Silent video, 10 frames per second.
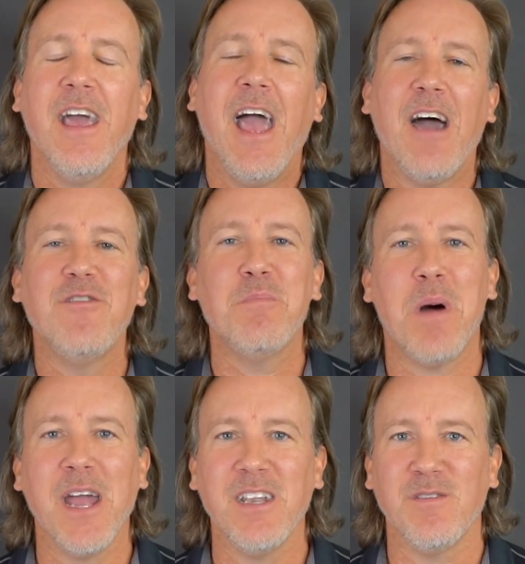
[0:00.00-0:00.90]
Have the
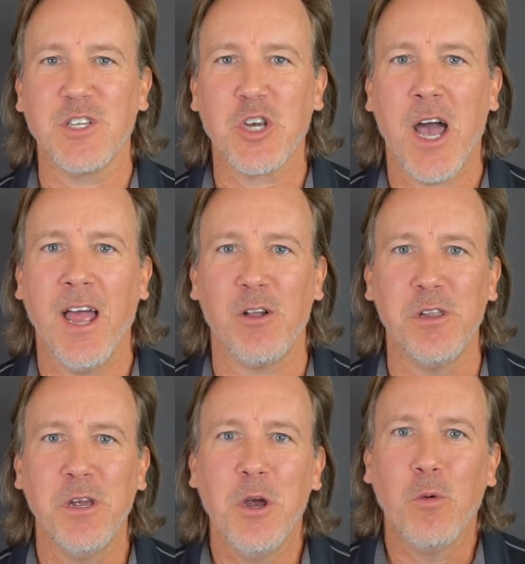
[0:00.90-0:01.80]
mind of a child.
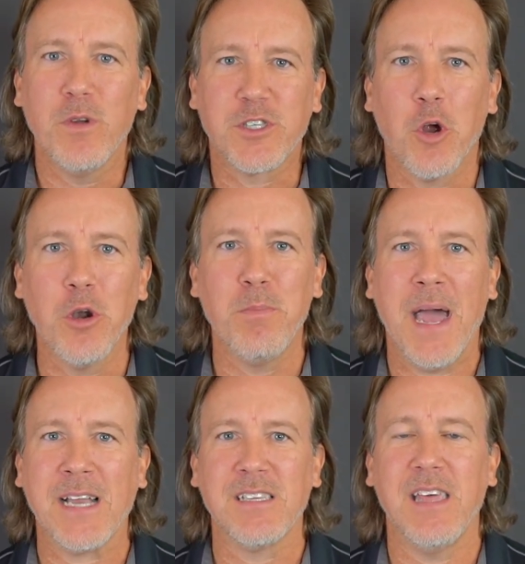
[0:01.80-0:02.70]
Return
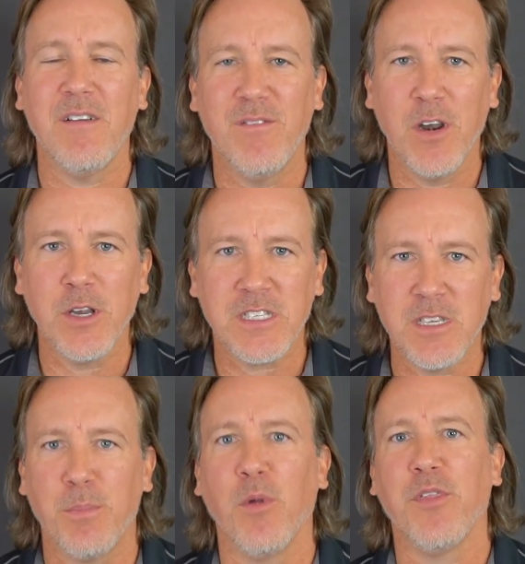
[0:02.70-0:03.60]
back to that very
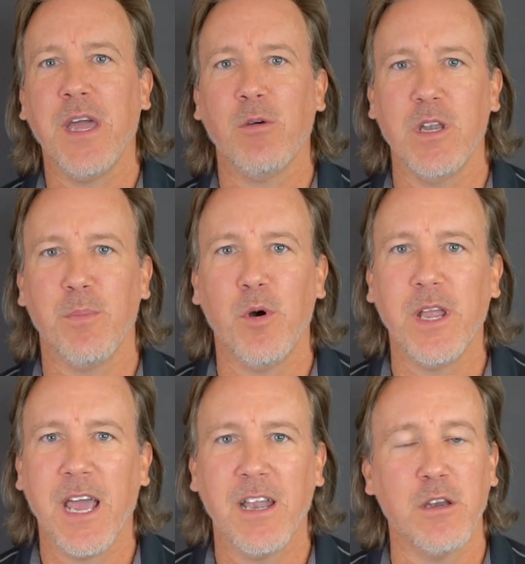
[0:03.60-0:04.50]
simple thing when you're
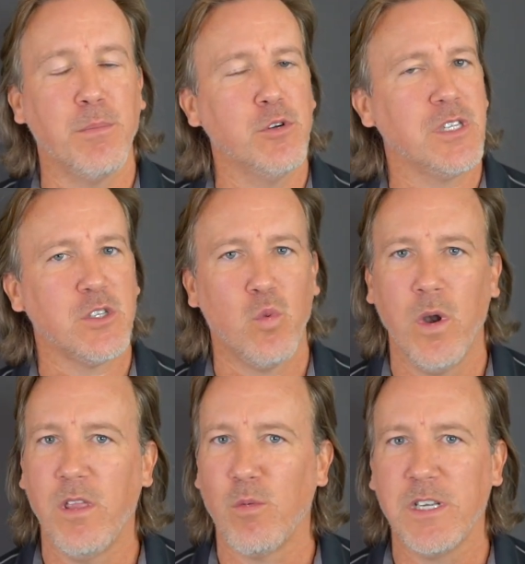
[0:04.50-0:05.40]
putting on your boots. It's one
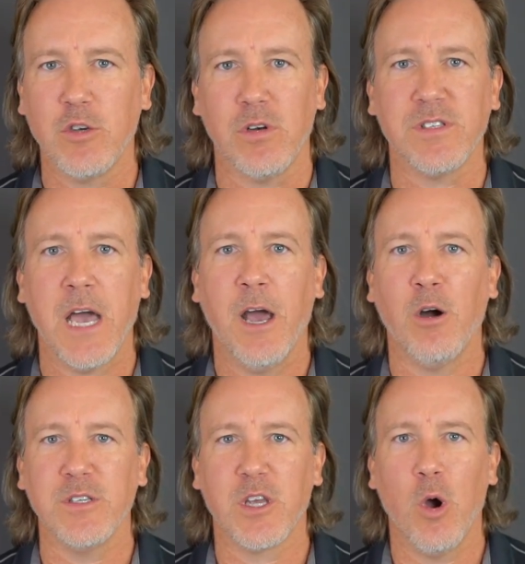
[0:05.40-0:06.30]
of the rituals I
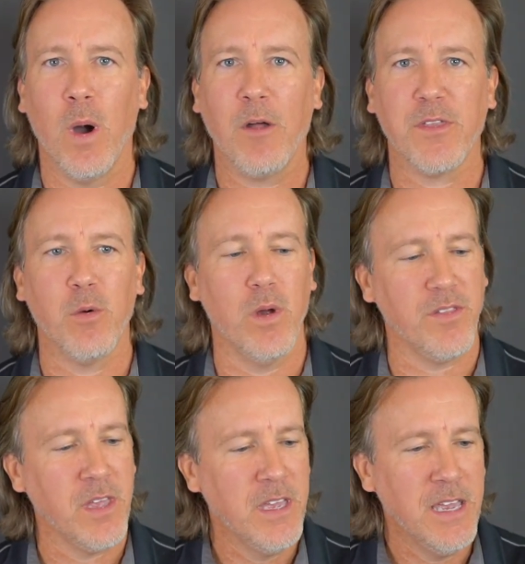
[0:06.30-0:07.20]
always go out there
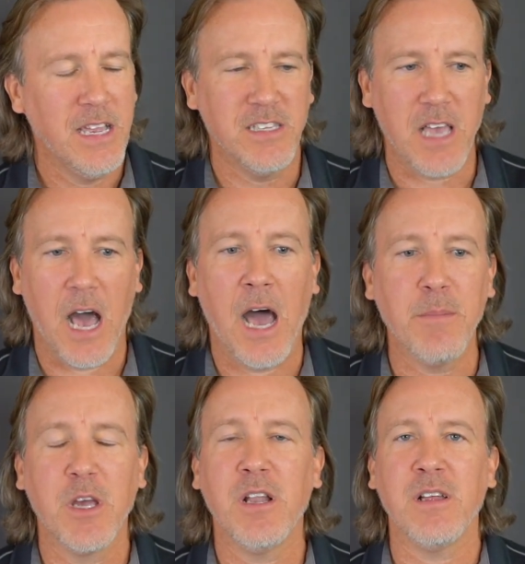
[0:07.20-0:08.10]
with, is I'm
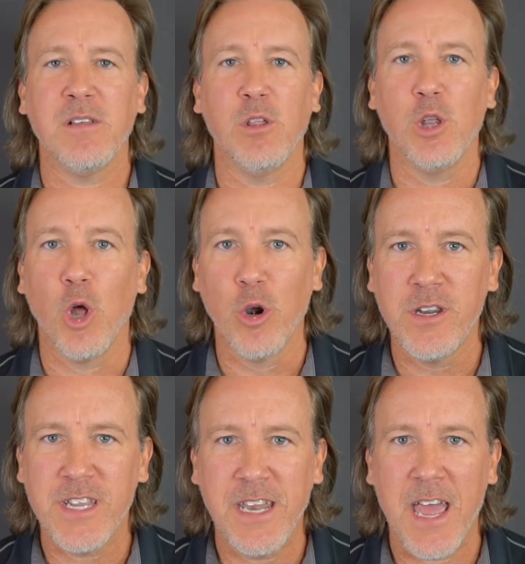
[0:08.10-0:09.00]
gonna learn
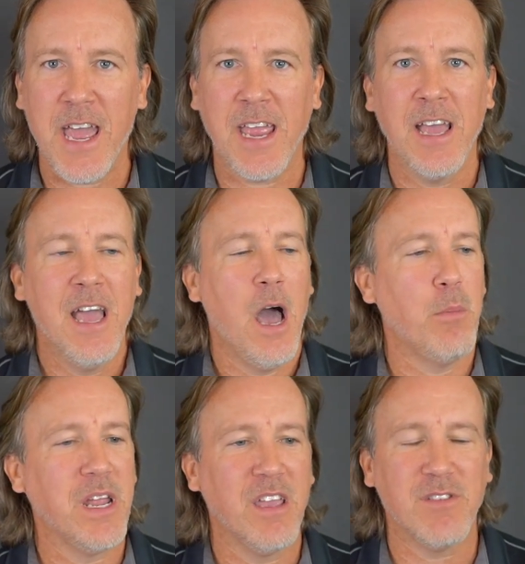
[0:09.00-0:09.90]
today, I'm
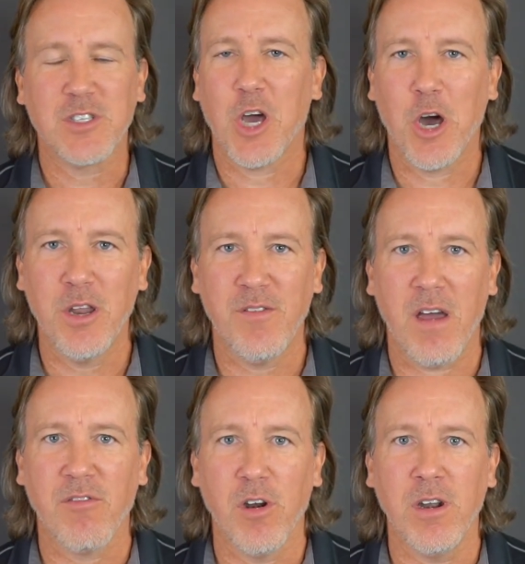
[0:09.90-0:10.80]
gonna give a ton of
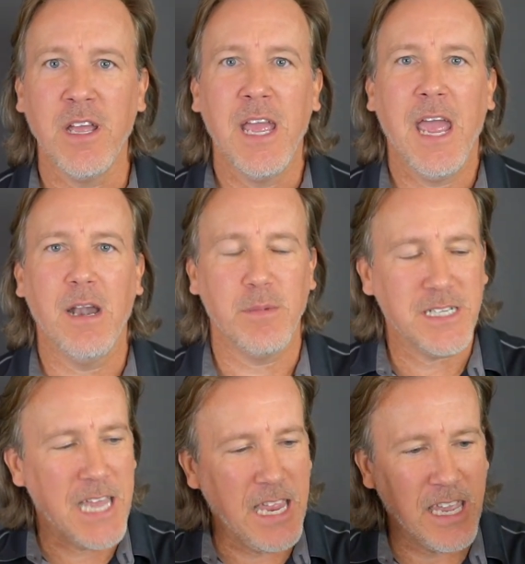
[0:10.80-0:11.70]
effort, and I'm gonna
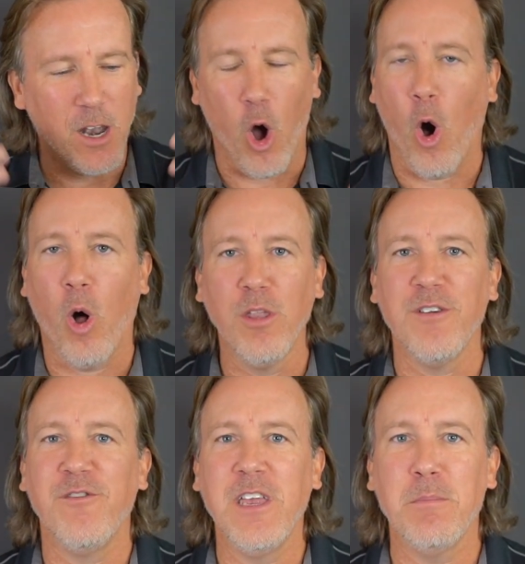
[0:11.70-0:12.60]
take in all the
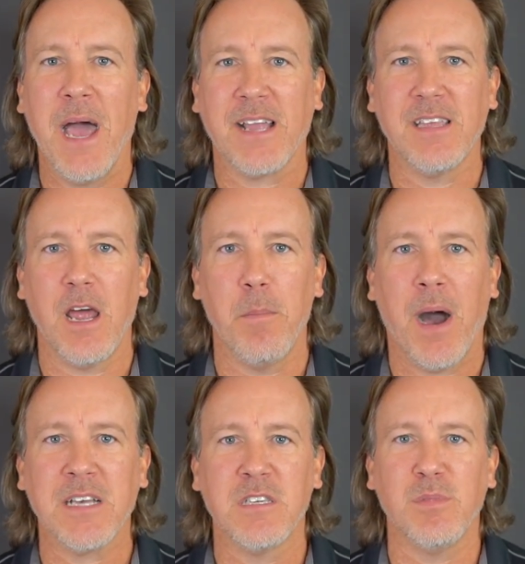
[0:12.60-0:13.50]
feedback that I
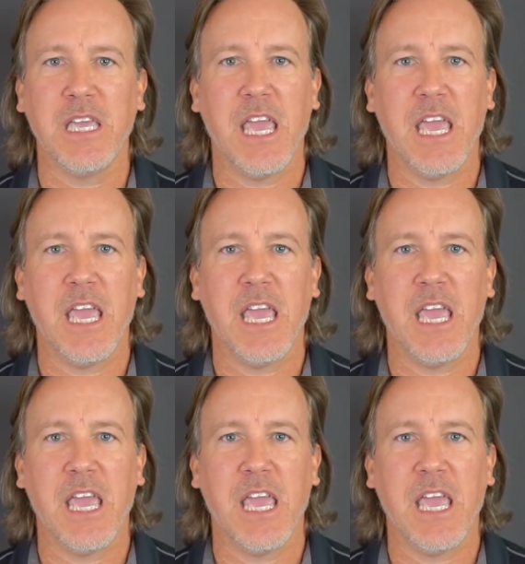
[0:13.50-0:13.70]
possibly